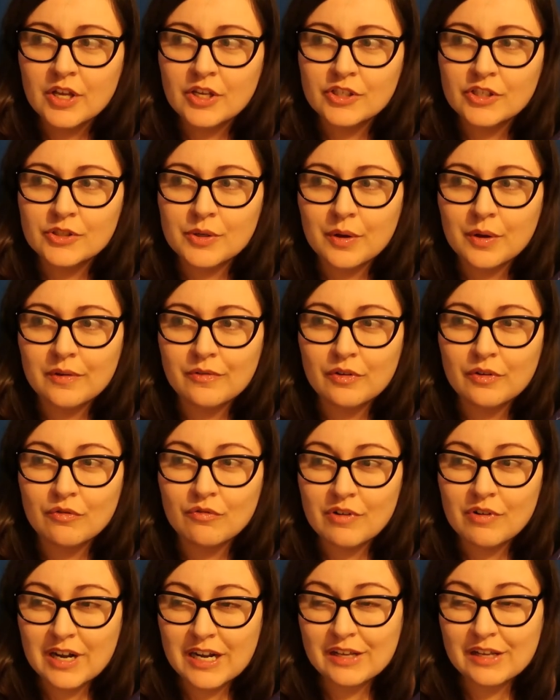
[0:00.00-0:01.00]
So if you
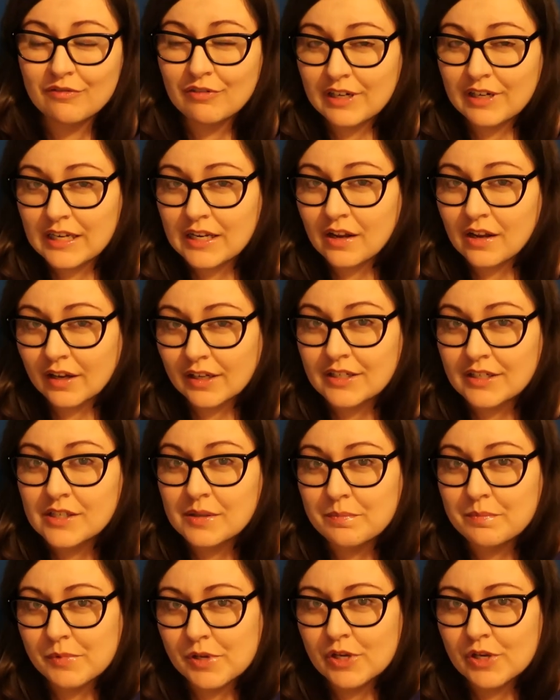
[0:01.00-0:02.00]
really, really liked The
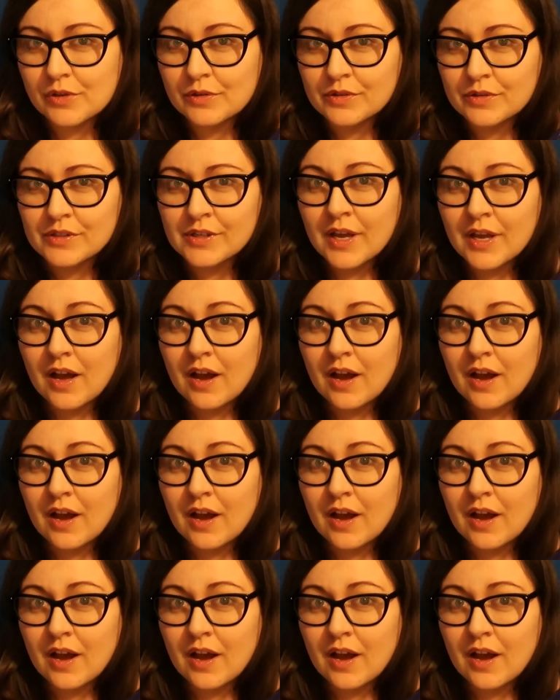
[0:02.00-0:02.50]
Muse,